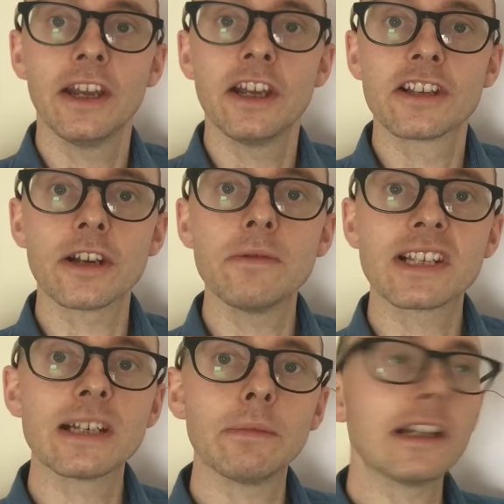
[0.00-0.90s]
So
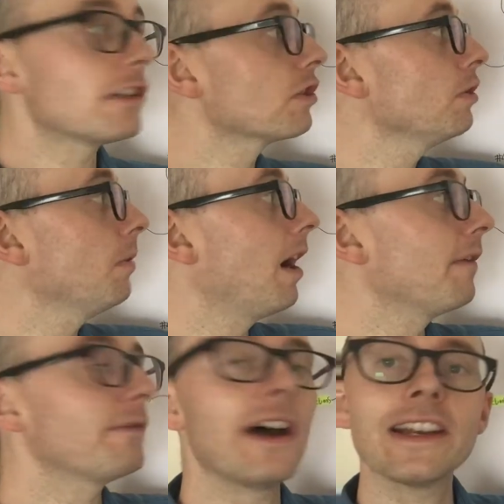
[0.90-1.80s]
similar to our
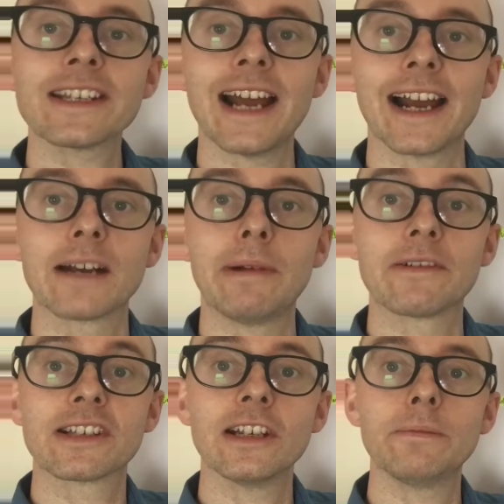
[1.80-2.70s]
first hack about
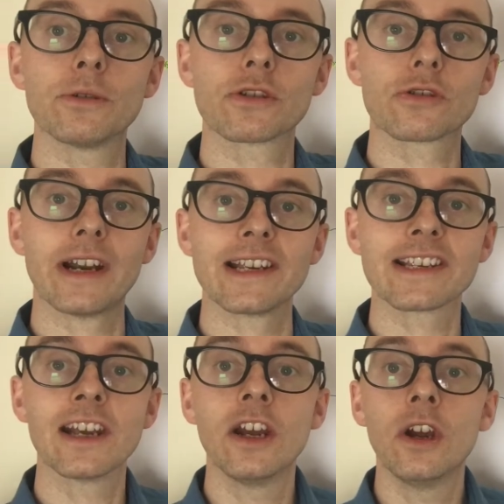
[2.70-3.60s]
syllable stress,
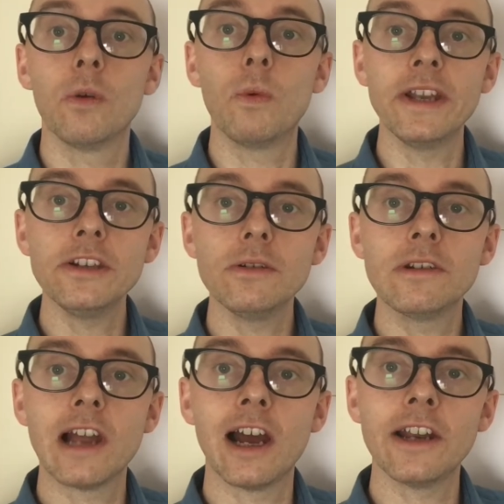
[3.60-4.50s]
when you
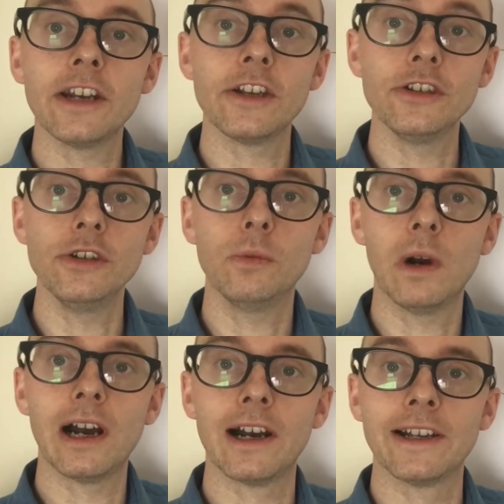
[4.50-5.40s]
learn a new
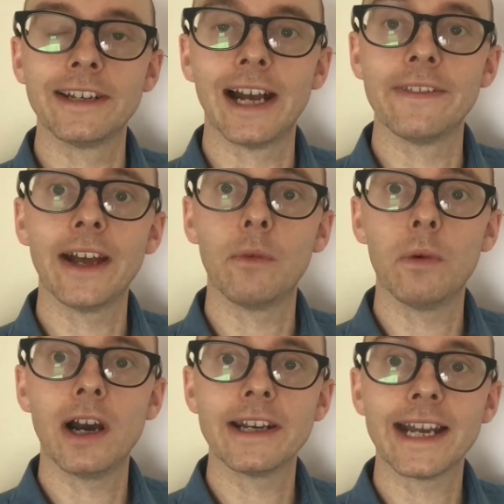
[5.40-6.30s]
word and that
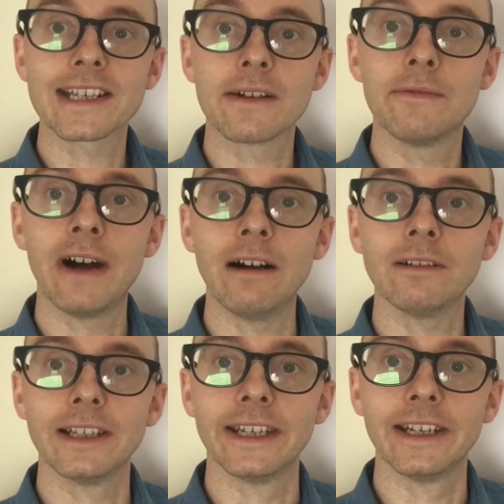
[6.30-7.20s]
word has a vowel
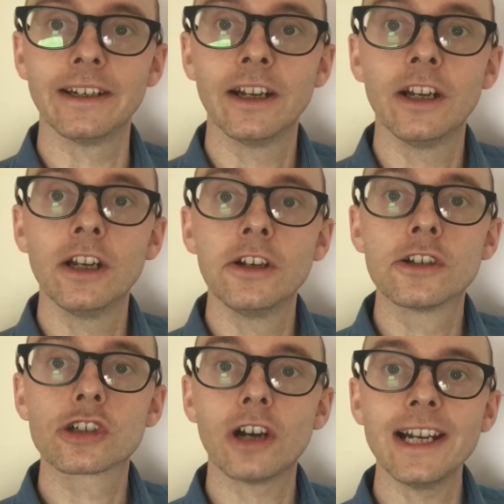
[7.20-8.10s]
in it,
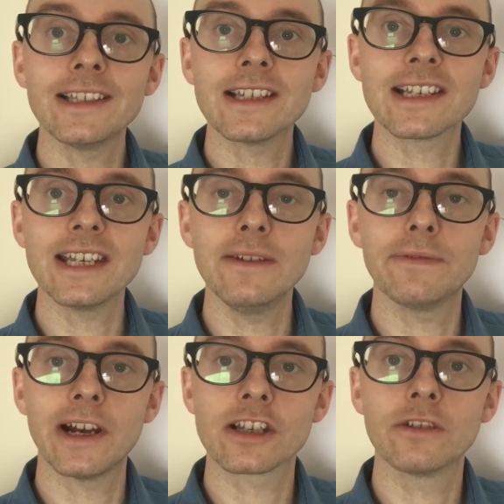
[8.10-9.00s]
try to see
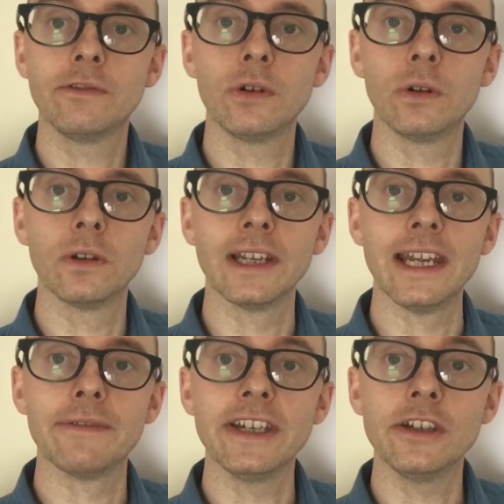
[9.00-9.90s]
first of all
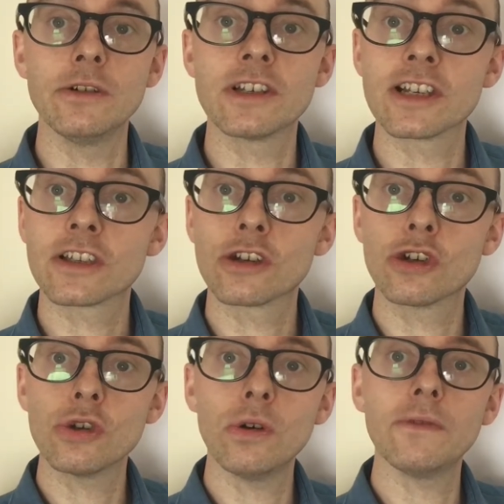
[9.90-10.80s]
if it uses the
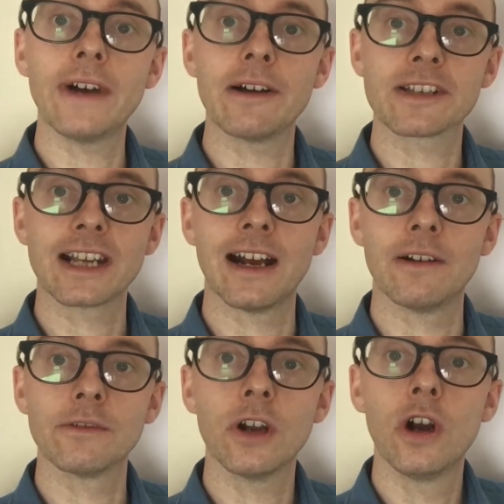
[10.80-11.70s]
short vowel
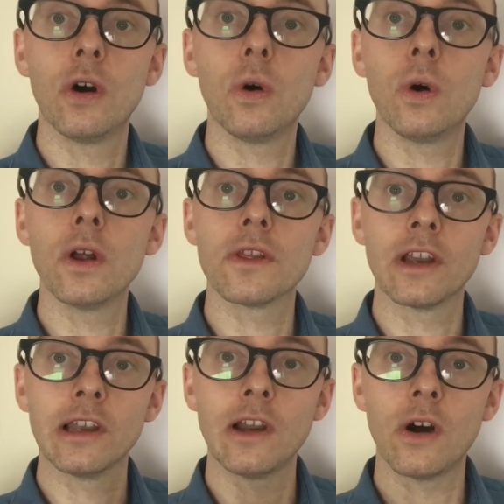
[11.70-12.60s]
sound or the
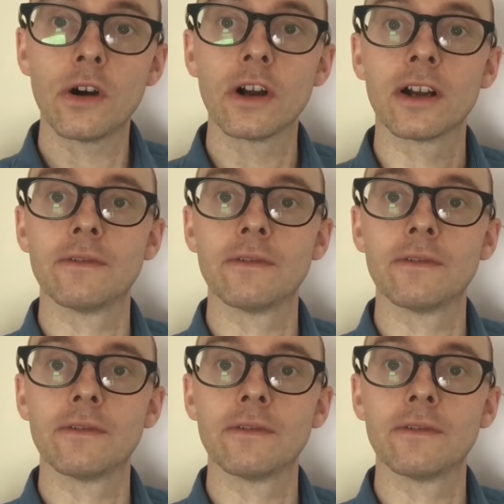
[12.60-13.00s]
long